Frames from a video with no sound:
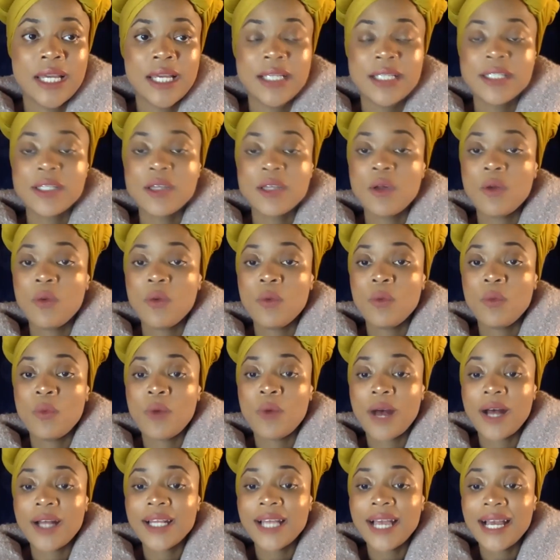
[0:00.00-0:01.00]
So
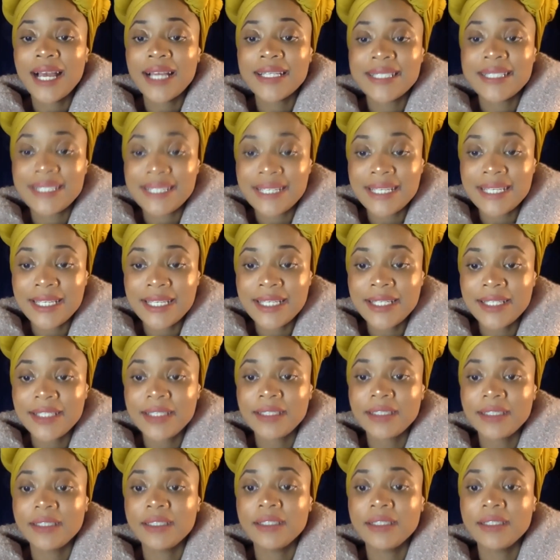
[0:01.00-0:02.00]
while I did
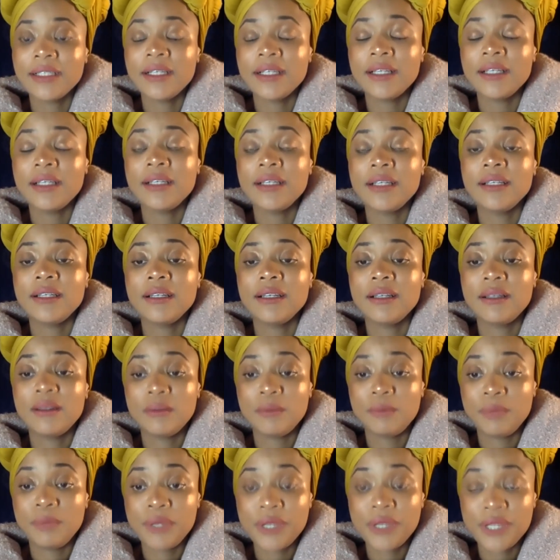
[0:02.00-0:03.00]

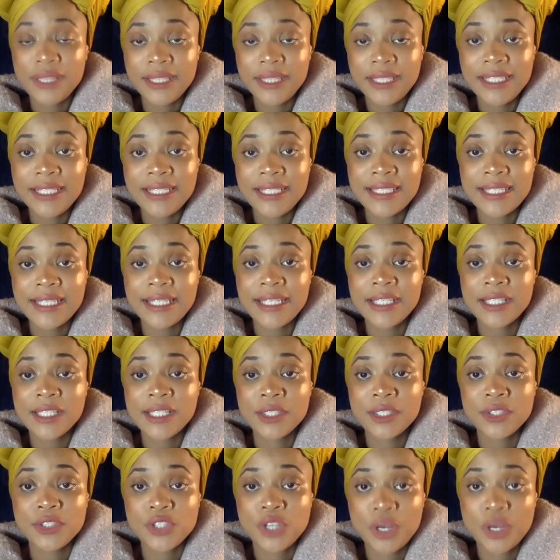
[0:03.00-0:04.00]
put these things
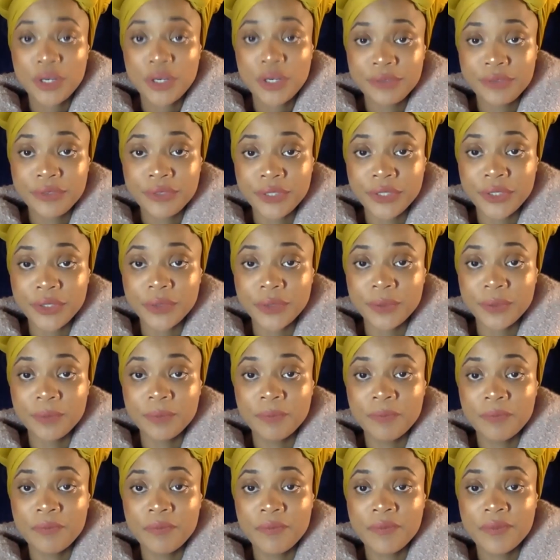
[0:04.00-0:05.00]
in a chart for you,
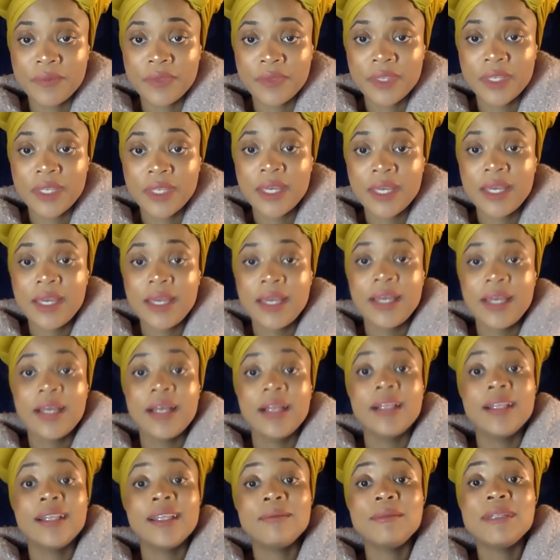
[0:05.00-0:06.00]

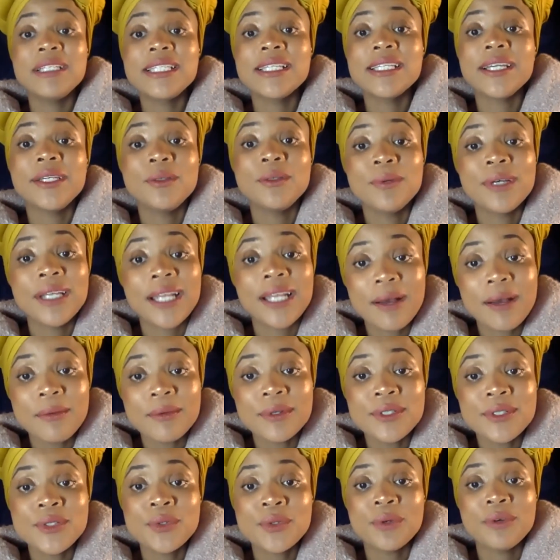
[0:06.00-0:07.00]
let me tell you what I
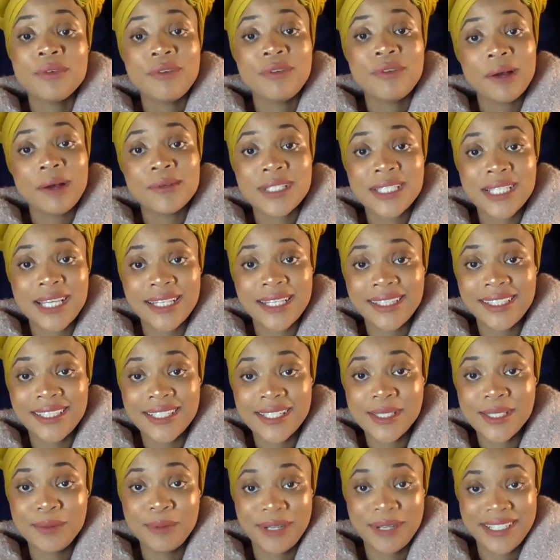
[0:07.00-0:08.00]
would do if I was at
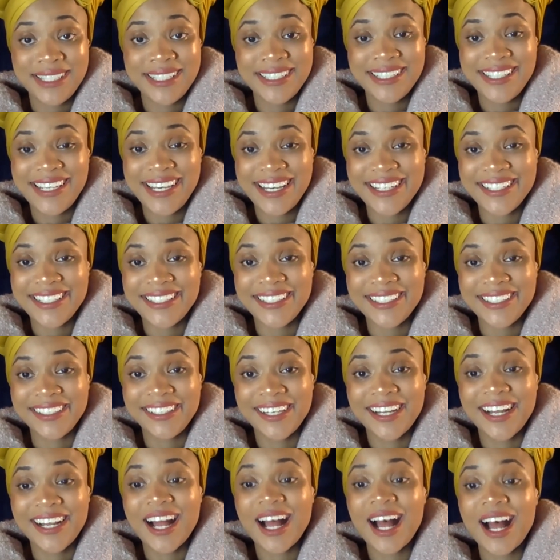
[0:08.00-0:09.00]
this presentation.
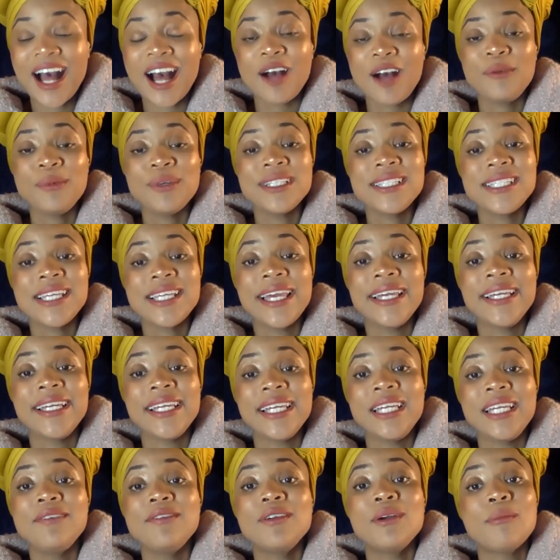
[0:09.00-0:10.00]
I would take
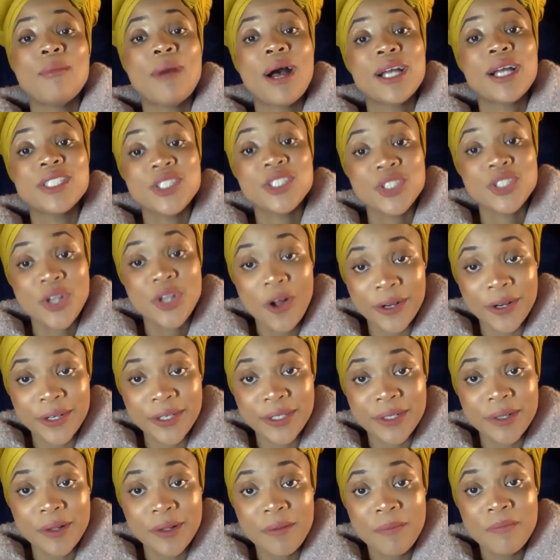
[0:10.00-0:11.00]
even my
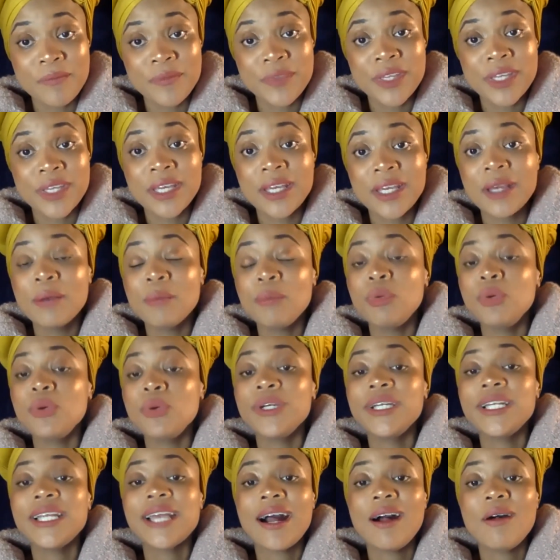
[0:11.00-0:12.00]
chart,
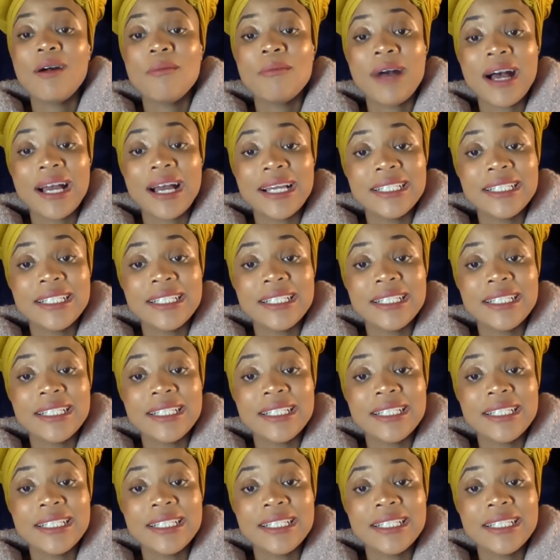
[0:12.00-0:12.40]
print out my